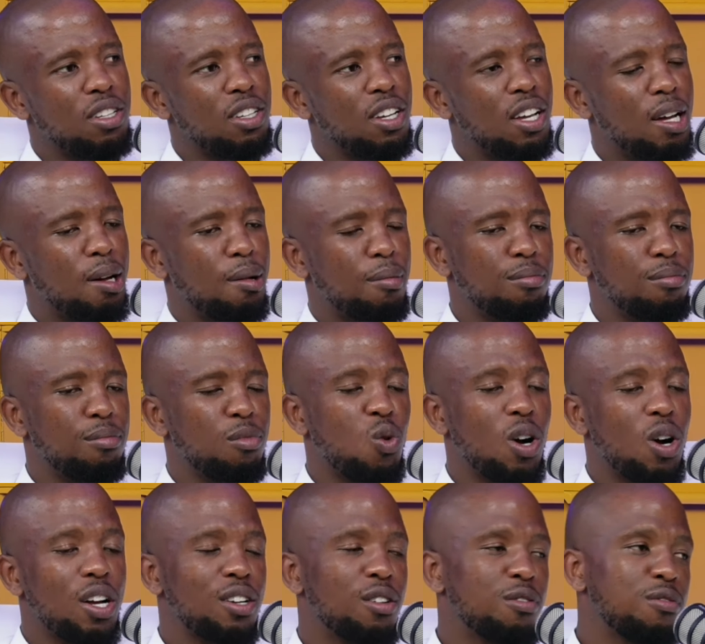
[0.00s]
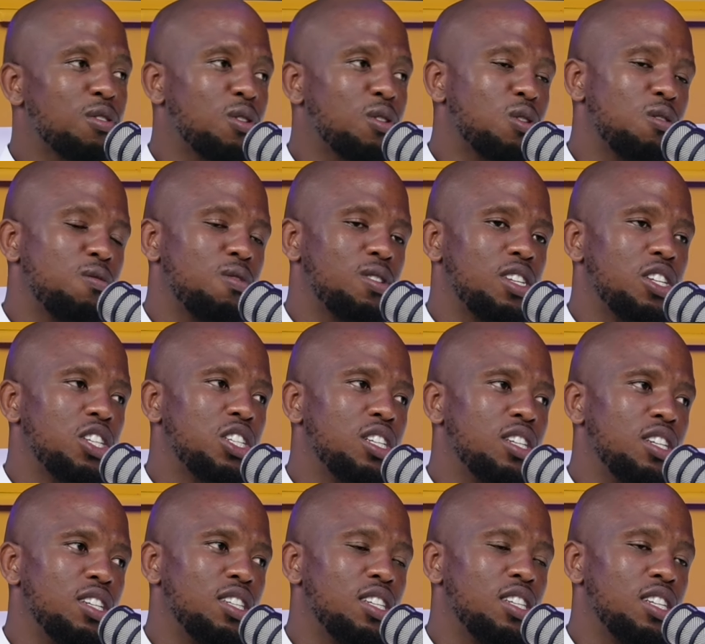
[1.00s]
Um, wonderful
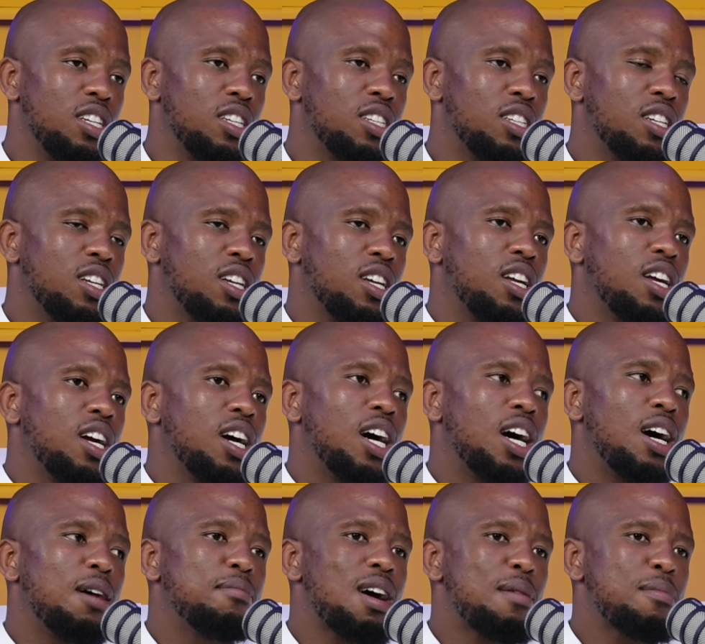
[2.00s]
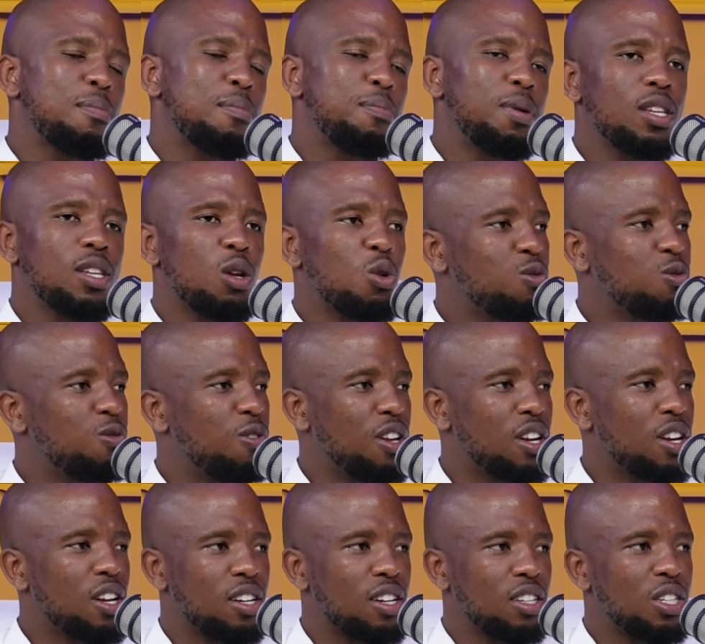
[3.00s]
conversation indeed. Thank um, you. I'm a person who's
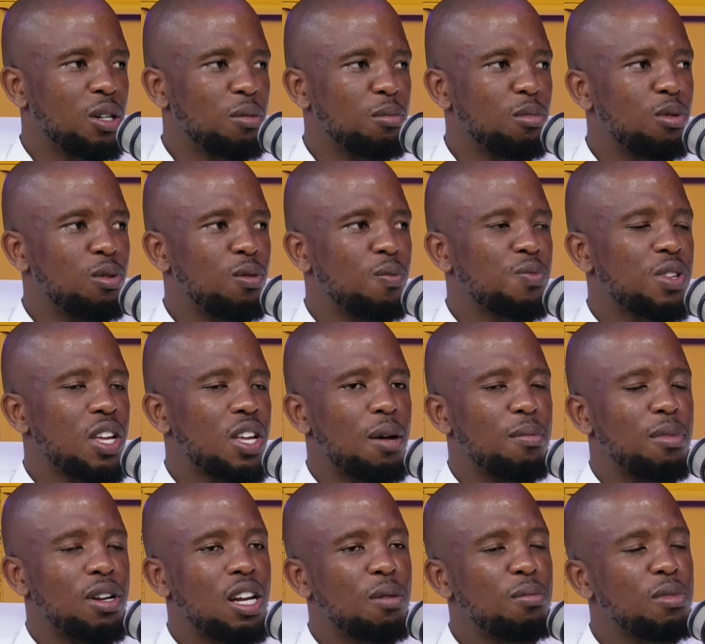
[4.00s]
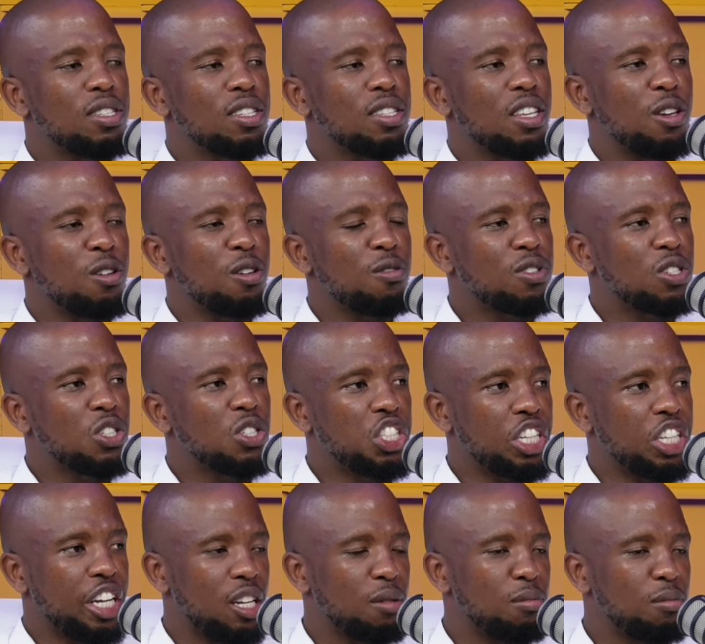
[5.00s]
very reachable. Uh, my name is Gift
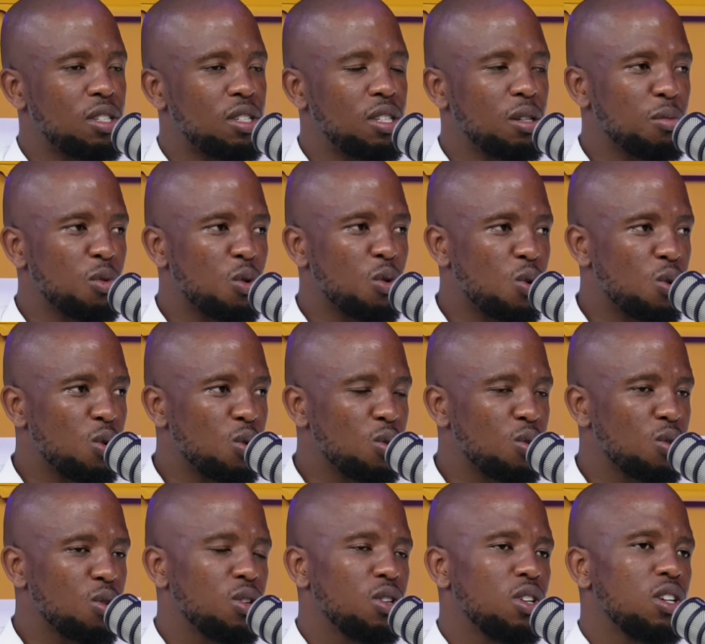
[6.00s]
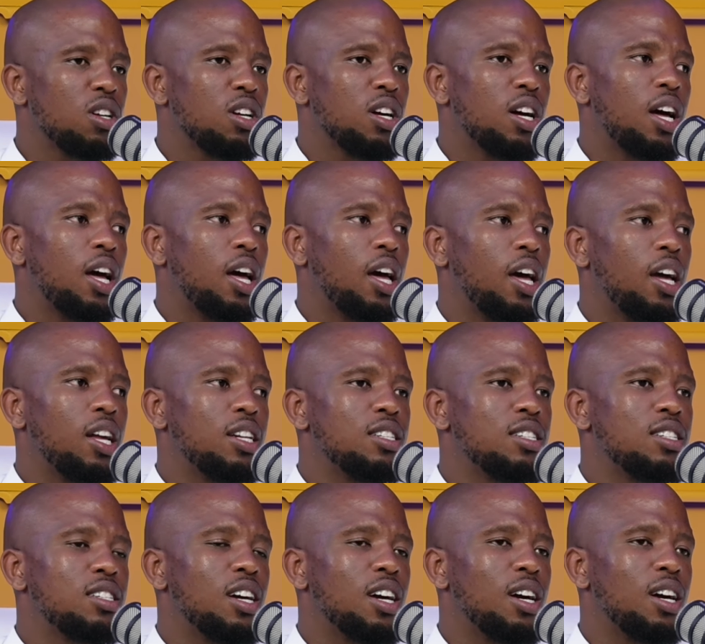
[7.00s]
J. Mthimkhulu. Okay.
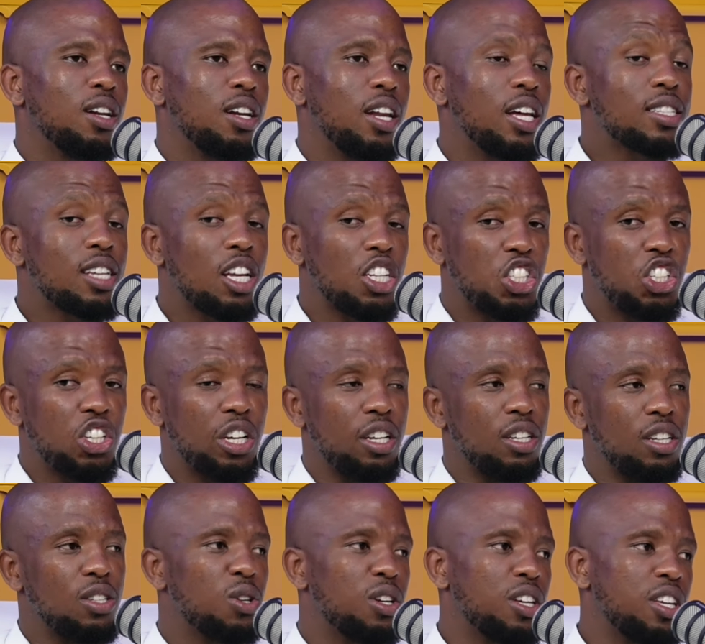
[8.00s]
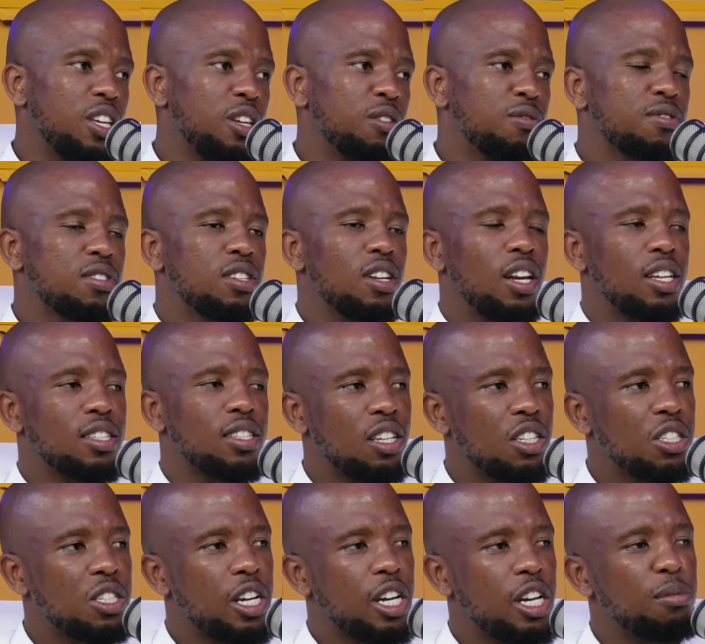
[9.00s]
And uh, letter J. So Gift, letter
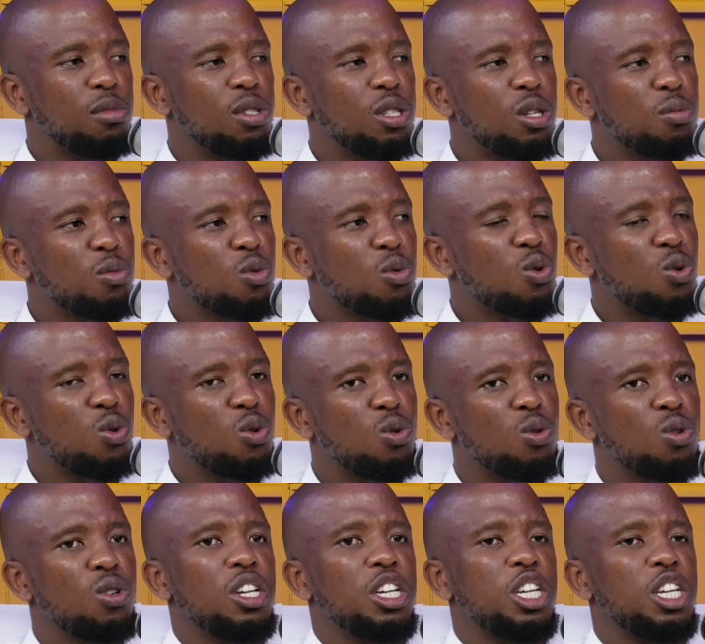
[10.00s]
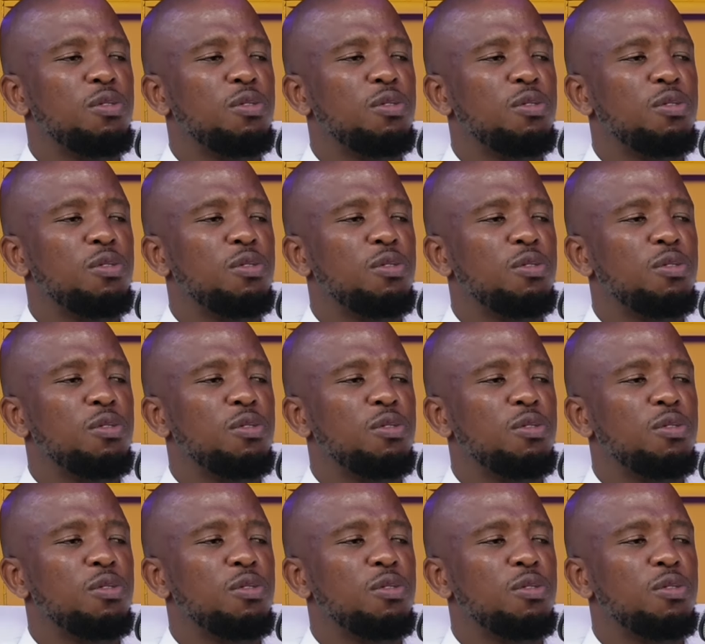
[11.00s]
J. Mthimkhulu.